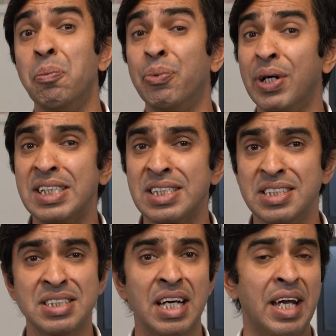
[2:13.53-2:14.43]

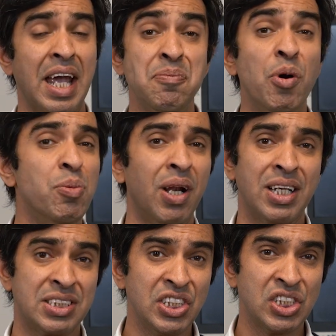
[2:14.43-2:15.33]
braces,
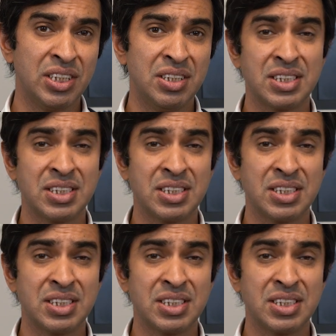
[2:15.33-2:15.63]
immobilization,